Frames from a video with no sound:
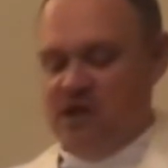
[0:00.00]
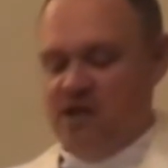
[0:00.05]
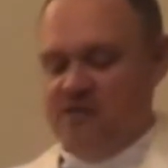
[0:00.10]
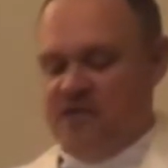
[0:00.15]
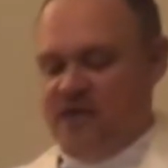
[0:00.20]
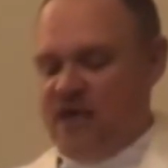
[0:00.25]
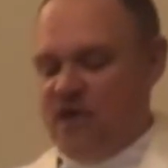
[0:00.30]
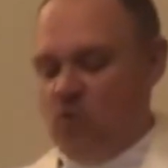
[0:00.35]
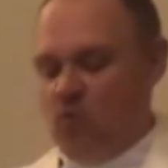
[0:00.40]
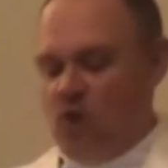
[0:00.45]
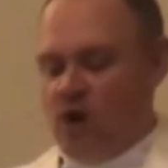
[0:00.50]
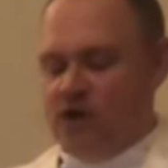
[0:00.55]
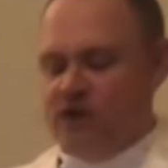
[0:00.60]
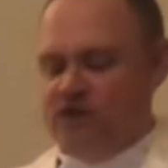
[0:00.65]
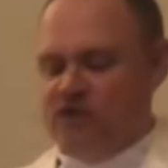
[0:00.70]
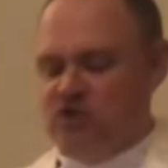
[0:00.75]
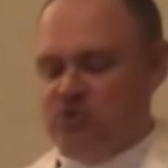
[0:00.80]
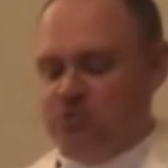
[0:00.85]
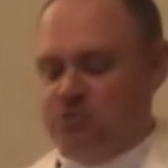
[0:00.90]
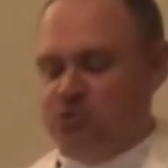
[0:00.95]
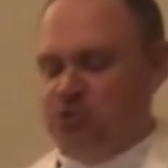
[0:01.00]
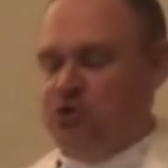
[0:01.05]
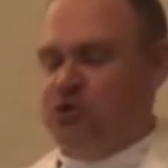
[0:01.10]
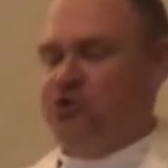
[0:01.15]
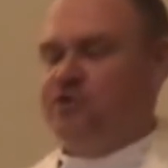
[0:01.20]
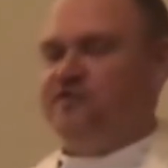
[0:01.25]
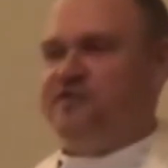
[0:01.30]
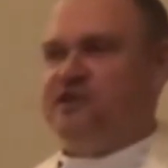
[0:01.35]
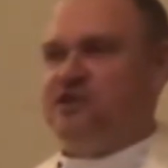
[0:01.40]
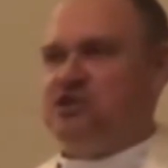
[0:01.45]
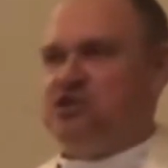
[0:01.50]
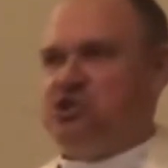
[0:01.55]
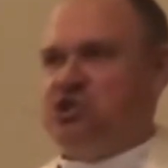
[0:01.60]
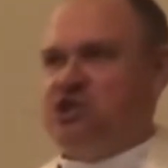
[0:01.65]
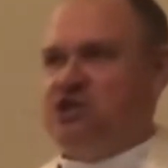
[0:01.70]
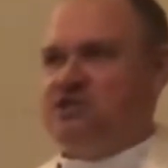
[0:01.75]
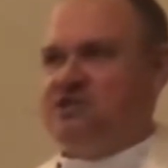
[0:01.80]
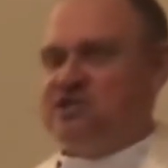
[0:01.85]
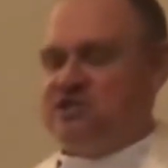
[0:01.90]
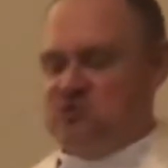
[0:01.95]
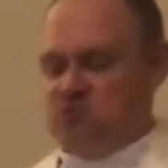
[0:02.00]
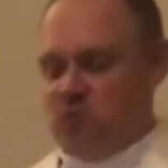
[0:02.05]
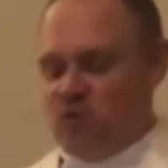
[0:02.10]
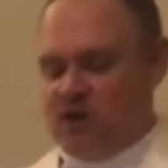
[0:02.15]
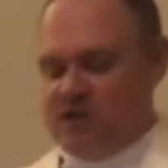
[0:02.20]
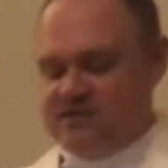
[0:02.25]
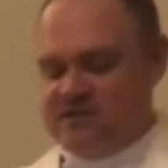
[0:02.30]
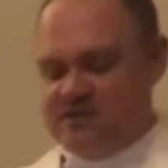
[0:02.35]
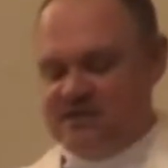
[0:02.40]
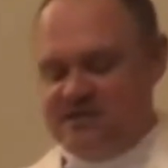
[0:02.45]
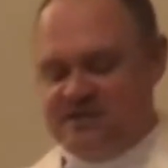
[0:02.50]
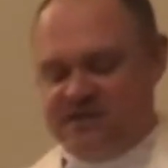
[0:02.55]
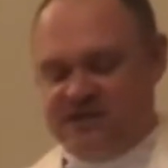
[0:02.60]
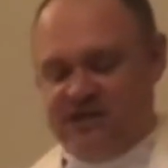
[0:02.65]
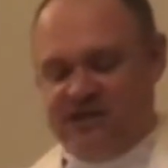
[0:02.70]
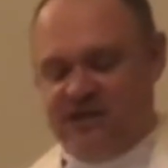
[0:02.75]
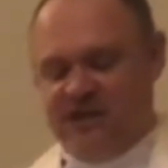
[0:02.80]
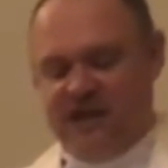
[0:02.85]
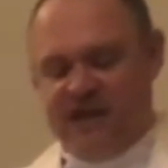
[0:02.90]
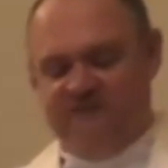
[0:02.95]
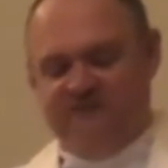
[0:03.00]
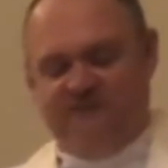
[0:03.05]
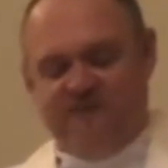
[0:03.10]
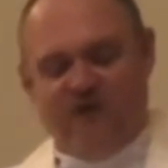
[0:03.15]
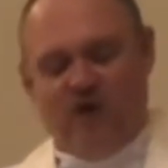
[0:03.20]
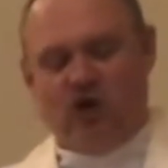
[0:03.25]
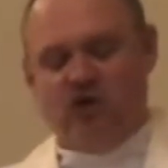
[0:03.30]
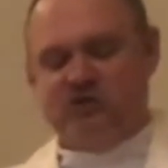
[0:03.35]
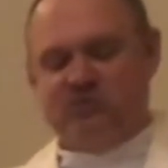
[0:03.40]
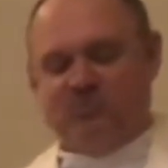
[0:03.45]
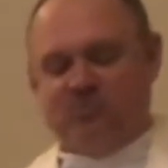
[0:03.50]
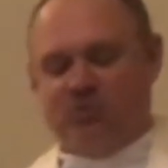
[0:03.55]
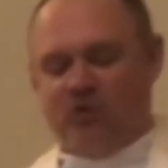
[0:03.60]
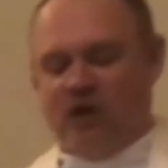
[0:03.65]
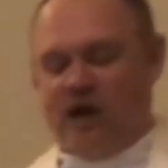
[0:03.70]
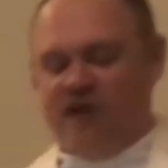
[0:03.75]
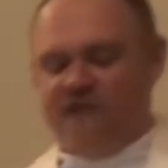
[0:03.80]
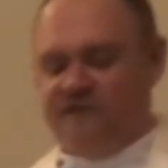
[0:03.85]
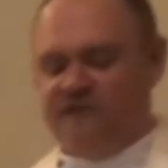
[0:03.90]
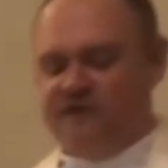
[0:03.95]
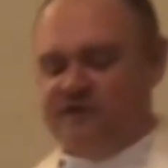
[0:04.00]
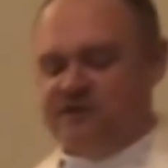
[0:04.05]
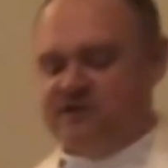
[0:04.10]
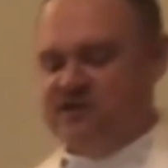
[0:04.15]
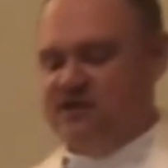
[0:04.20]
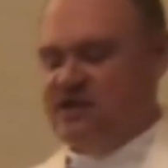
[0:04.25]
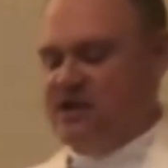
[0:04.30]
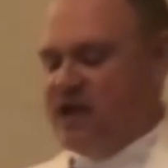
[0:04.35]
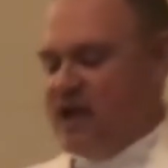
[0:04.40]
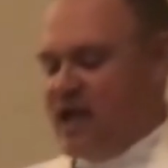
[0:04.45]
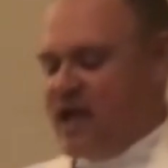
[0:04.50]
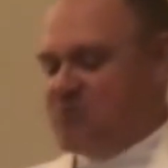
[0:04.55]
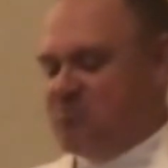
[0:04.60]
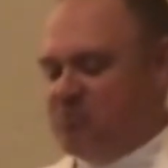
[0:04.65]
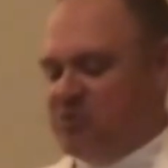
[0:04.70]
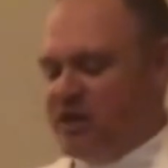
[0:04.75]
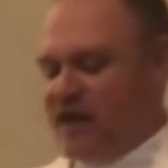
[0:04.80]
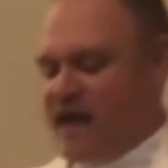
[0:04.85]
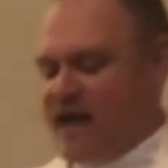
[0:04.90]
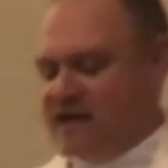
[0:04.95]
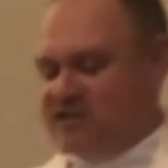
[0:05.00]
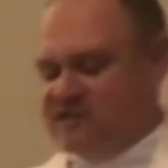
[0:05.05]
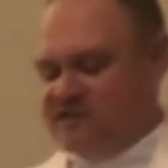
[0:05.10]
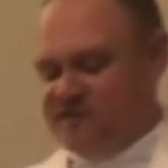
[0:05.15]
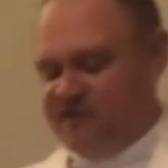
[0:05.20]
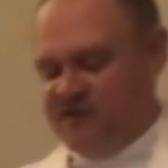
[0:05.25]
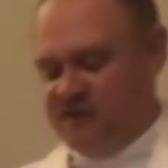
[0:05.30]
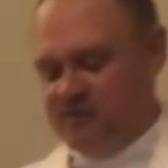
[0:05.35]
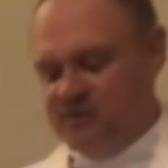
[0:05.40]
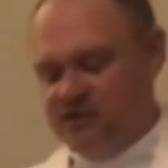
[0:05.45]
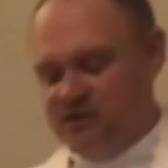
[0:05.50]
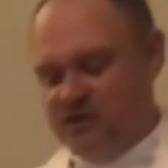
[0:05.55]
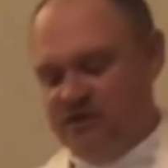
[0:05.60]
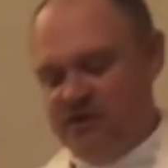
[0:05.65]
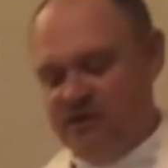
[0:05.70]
They wanted to prove that Jesus was indeed a false prophet, a blasphemer,